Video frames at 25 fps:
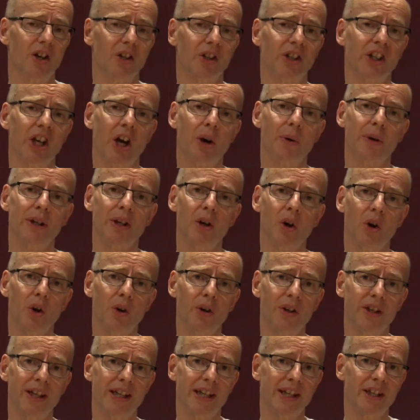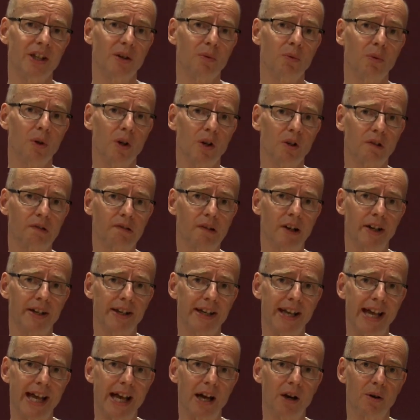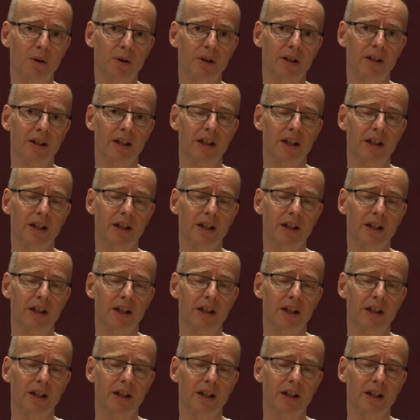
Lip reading: going on in the world right now,